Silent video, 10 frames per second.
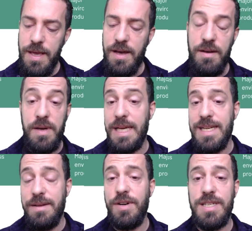
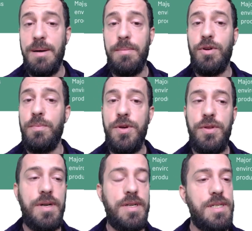For example,
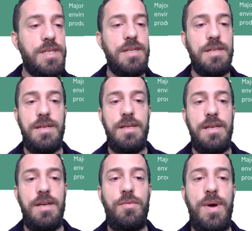computers,
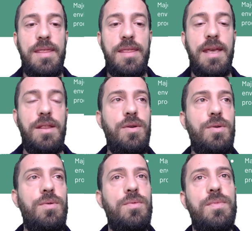when
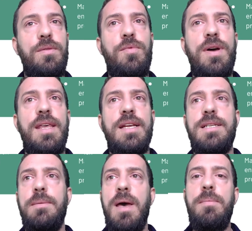
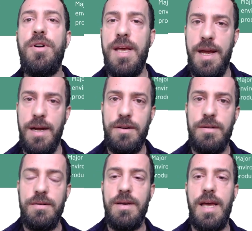there's a memory error
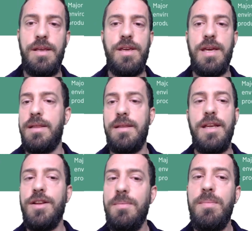and you get,
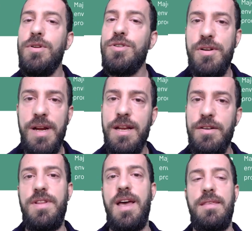the blue screen
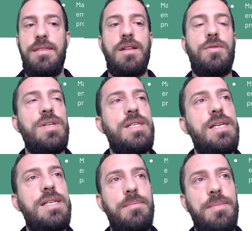of death that we
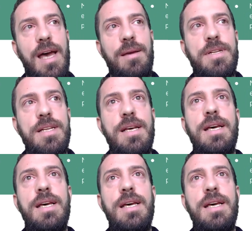see sometimes,